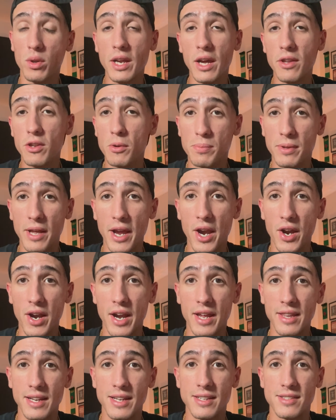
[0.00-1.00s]
other player
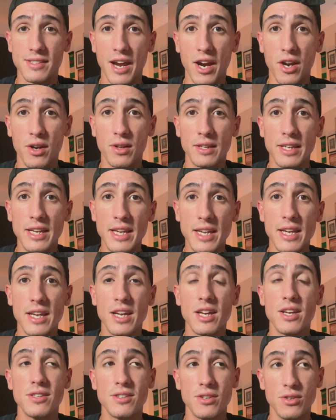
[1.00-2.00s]
in the entire league
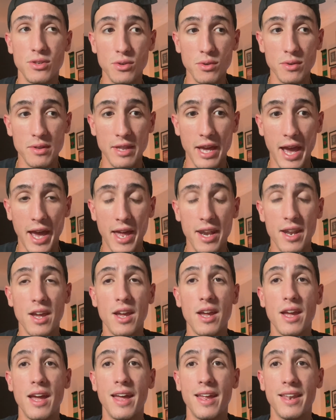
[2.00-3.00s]
to do that,
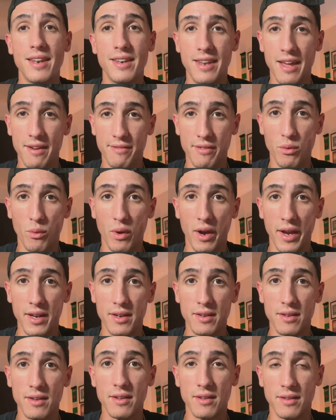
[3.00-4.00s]
Devin White,
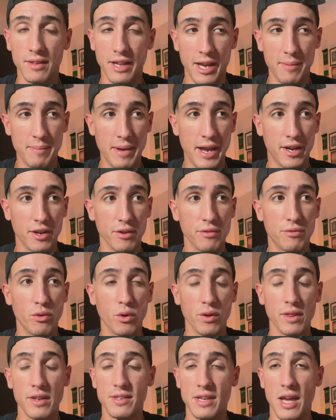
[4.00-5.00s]
linebacker
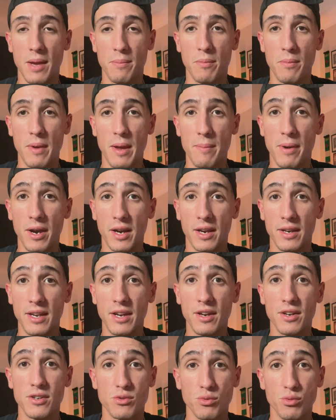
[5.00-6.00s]
for the Tampa Bay
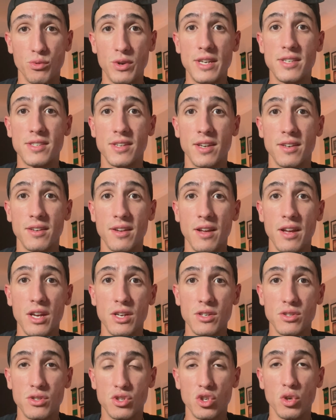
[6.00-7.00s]
Buccaneers, recent
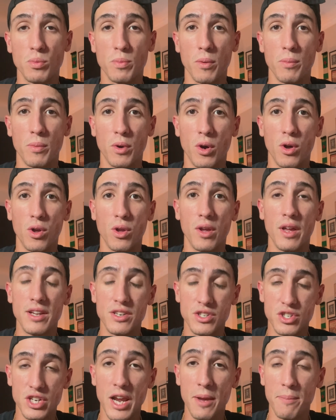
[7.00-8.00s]
Super Bowl
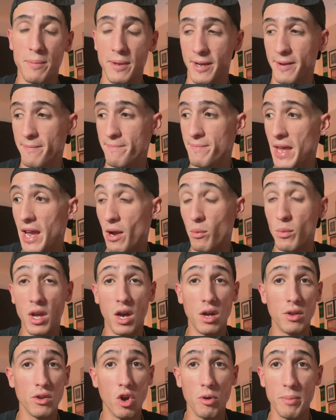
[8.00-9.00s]
champion. And we
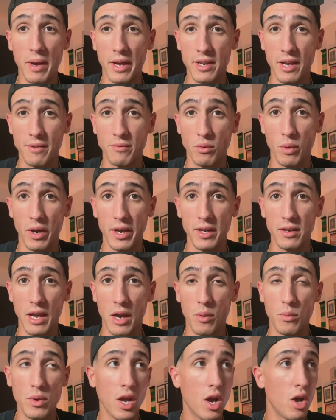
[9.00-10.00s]
all know about Devin White,
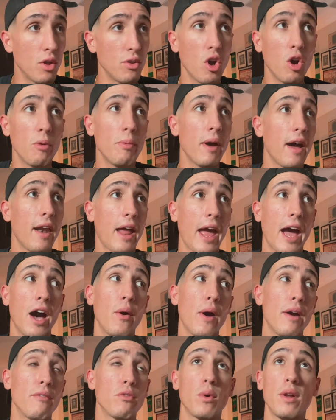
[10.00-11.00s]
and we all know about
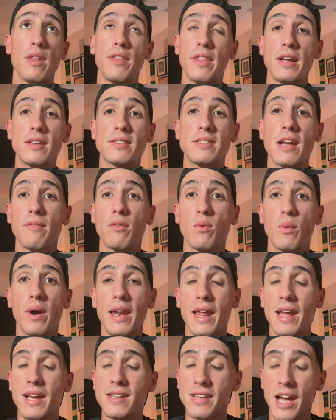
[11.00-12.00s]
how everyone thinks Devin
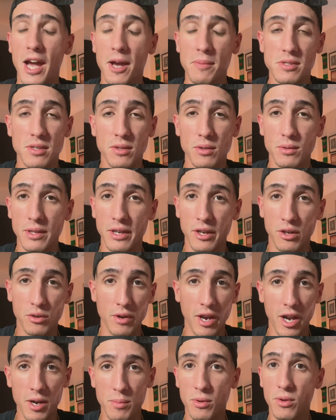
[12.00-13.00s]
White is absolutely
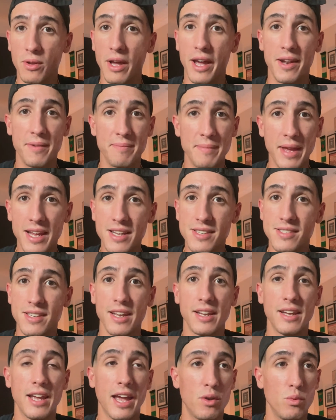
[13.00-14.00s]
incredible and
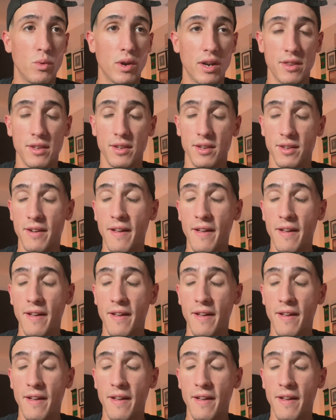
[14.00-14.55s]
amazing and one of the